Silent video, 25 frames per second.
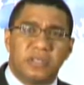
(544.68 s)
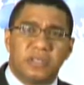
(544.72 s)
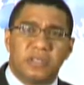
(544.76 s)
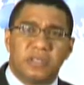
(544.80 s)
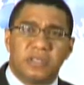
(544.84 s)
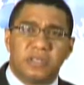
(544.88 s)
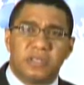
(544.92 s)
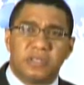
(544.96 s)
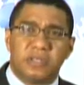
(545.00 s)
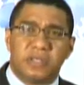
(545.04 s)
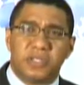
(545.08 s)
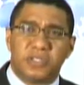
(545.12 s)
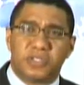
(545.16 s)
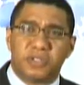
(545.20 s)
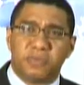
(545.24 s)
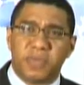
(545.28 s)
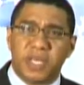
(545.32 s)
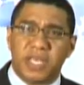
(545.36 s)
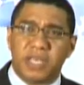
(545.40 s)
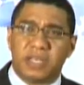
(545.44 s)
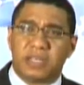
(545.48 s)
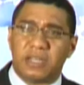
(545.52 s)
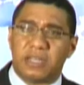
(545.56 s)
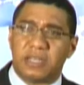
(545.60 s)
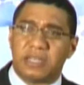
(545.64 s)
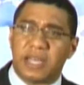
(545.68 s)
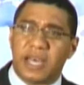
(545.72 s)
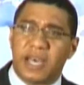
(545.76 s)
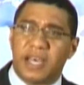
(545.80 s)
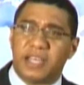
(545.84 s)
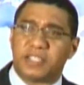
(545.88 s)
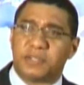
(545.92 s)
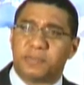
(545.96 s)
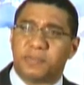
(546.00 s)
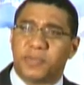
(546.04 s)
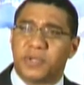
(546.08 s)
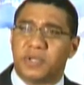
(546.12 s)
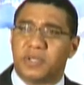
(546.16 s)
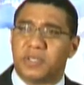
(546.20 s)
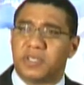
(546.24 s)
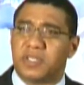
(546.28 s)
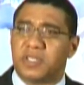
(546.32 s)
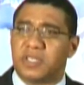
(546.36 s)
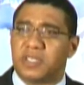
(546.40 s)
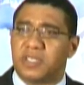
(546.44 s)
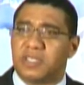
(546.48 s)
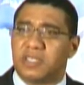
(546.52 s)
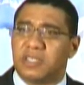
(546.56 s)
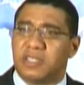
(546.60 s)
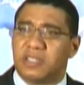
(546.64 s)
the Jamaican diaspora
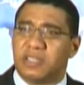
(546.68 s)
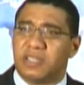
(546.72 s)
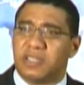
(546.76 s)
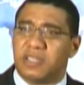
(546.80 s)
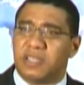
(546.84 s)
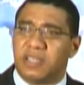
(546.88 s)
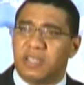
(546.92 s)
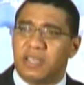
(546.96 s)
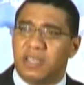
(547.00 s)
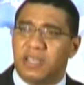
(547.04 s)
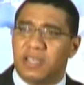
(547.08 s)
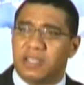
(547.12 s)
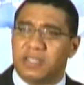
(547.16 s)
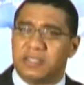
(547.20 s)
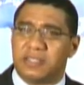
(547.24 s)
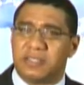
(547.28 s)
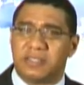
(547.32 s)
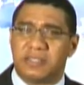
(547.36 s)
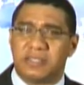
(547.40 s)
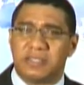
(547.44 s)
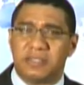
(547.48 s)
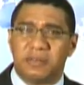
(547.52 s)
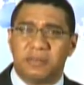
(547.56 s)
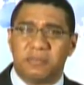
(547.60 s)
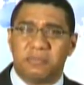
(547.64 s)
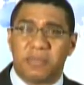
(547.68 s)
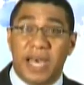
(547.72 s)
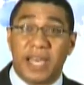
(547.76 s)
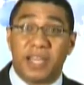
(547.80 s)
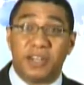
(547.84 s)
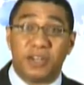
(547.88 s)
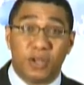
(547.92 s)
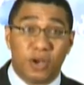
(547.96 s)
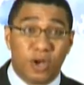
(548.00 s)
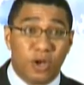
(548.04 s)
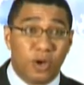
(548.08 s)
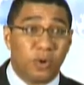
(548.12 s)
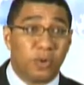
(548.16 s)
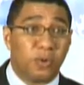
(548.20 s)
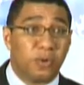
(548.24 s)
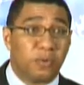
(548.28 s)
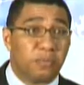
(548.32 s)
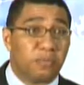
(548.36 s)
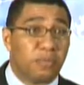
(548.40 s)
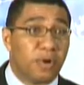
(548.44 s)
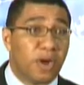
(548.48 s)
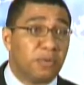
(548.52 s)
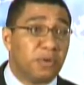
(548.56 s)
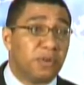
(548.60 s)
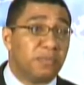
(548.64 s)
is by now
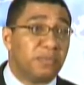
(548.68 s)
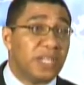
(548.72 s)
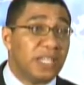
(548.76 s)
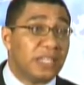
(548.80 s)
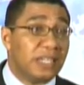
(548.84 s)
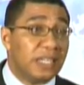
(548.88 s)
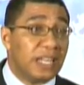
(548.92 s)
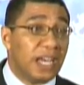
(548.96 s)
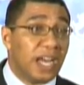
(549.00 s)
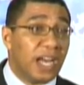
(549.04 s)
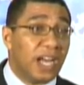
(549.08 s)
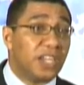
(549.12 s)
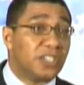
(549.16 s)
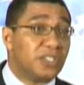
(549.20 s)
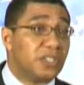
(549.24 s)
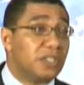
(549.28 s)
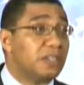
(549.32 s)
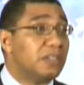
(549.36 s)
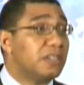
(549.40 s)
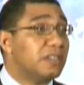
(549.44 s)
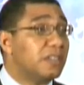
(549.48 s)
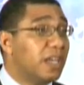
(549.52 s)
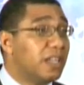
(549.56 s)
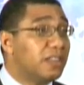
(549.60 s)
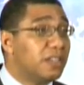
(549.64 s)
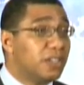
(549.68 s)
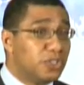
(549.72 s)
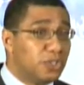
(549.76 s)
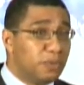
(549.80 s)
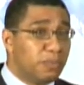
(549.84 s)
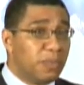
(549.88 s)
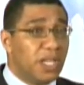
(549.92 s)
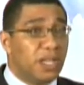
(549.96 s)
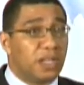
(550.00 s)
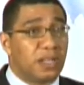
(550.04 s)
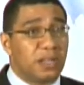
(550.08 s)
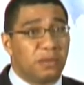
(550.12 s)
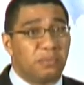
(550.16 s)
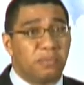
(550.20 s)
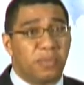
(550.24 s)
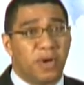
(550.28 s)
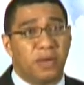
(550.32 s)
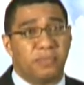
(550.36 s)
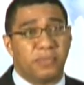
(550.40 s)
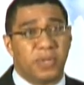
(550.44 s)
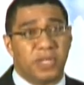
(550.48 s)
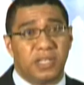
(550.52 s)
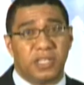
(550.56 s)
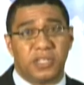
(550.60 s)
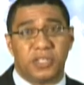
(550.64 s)
probably larger than the Jamaican
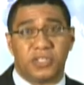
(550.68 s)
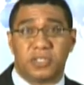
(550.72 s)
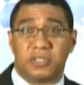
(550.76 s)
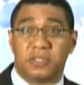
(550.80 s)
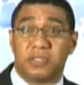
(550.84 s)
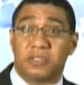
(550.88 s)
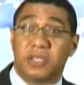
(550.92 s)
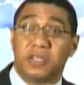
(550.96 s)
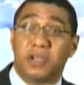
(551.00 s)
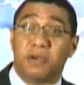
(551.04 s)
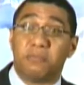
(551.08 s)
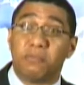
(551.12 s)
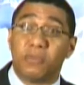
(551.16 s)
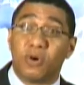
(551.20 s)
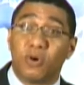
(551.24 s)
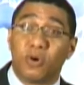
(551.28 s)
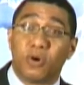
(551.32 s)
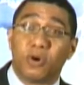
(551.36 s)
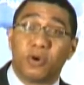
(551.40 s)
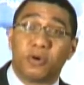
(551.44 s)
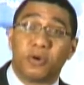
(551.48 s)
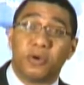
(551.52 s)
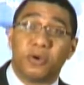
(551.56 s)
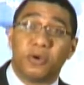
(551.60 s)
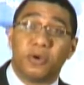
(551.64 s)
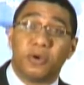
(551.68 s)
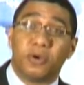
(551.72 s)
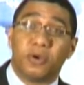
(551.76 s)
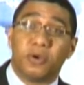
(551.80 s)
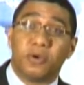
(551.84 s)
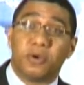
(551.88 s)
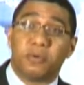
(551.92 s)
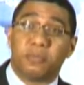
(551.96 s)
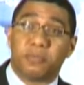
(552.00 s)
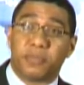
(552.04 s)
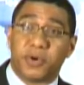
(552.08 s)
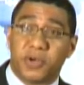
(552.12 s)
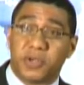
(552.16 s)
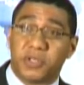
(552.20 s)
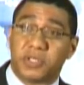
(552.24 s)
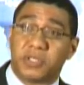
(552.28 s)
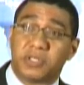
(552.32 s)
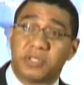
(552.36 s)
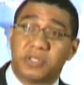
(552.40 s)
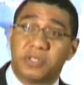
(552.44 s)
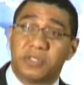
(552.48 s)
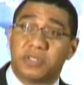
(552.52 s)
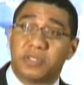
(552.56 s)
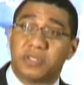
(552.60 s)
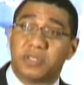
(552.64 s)
population. So there are more
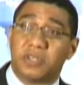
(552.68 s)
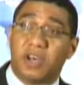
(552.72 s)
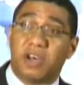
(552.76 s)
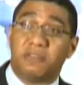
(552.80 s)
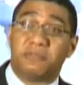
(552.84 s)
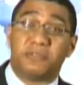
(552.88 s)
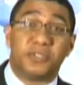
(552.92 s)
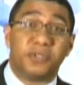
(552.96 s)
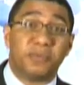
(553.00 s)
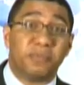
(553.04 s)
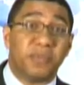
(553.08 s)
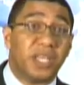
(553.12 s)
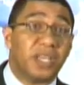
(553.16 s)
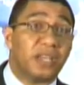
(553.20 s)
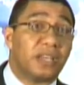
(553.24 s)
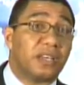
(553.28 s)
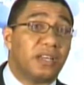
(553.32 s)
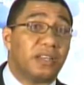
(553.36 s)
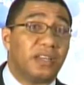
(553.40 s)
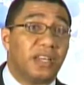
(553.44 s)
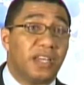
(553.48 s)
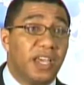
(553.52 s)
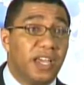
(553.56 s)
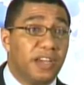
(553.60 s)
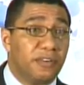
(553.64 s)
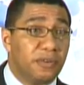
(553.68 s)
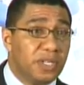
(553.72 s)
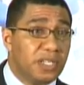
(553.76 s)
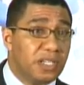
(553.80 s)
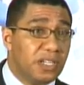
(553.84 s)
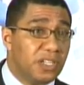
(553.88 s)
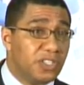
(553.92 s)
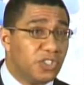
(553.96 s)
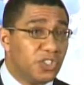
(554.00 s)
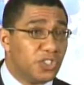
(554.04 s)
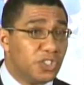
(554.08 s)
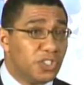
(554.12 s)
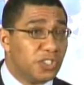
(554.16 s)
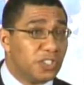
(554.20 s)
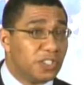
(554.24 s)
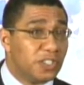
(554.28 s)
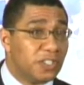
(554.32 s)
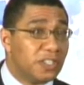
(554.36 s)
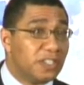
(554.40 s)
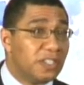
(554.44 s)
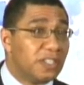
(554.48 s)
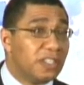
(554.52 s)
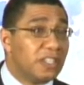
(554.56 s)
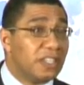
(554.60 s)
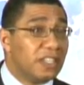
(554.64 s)
persons of Jamaican heritage
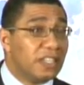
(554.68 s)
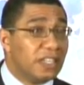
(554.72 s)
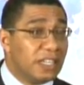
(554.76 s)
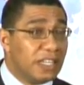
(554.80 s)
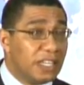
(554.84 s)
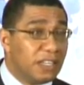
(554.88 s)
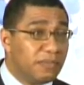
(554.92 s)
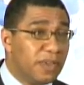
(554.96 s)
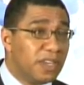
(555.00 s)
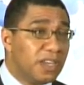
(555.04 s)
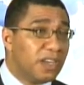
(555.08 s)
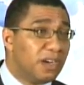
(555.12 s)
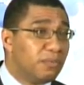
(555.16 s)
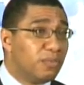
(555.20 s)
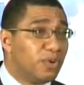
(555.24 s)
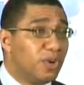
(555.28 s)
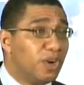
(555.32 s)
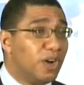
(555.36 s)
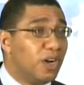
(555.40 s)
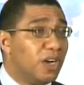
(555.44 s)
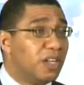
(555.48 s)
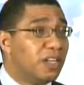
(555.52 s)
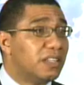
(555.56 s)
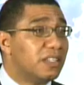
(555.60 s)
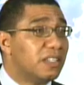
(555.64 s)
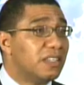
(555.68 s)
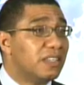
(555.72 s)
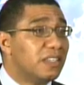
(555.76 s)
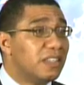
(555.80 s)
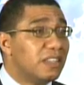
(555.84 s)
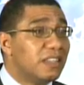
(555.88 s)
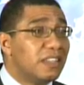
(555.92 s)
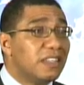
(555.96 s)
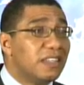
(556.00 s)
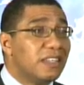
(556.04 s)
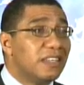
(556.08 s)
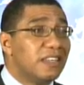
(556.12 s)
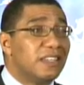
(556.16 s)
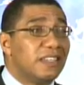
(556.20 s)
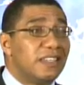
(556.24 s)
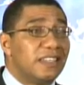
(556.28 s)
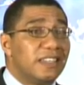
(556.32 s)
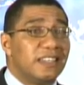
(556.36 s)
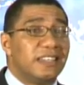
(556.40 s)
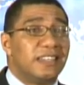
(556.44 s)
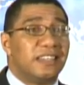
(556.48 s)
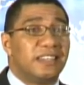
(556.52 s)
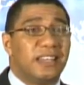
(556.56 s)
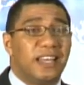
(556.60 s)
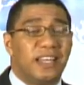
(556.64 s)
living abroad
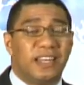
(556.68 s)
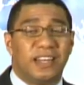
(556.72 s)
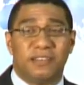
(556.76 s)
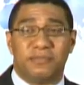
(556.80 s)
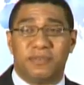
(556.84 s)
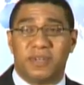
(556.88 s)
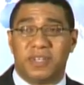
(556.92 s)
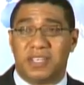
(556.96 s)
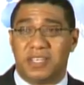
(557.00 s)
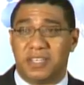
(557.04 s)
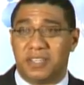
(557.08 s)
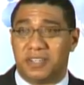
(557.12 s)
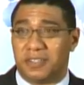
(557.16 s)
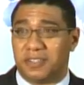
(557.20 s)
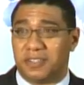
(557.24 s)
than living here.